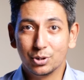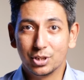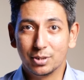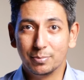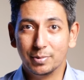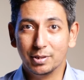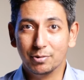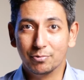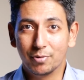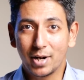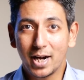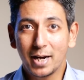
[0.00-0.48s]

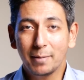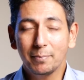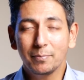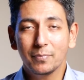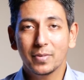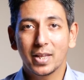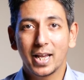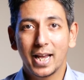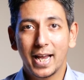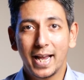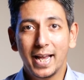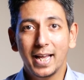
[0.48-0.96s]
GB
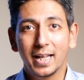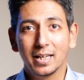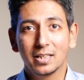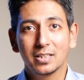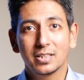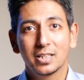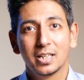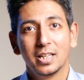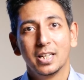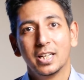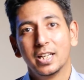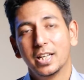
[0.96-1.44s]
RAM.
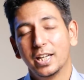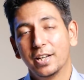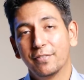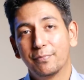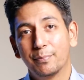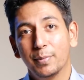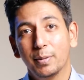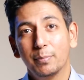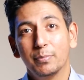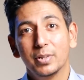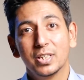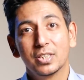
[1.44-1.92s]
And
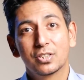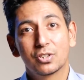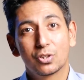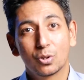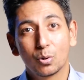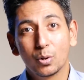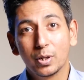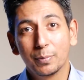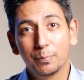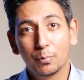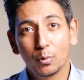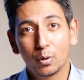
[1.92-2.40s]
if memory is
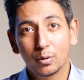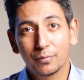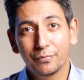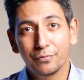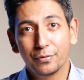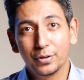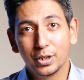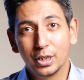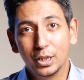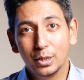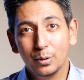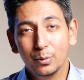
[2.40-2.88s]
so important
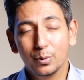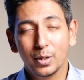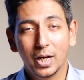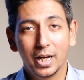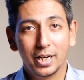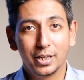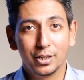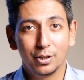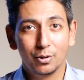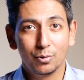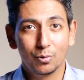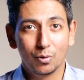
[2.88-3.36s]
for you
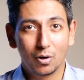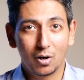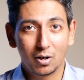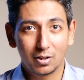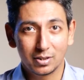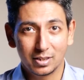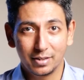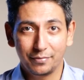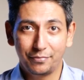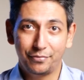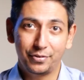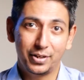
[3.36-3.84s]
and you
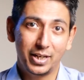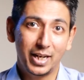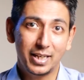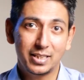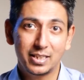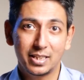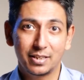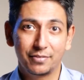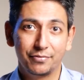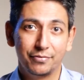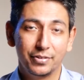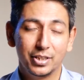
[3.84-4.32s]
are the
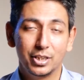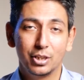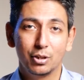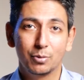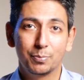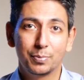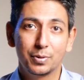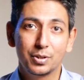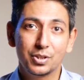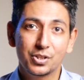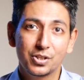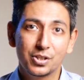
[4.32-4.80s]
fanatic video
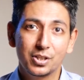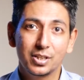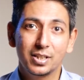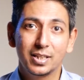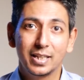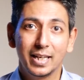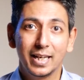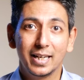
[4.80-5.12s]
person,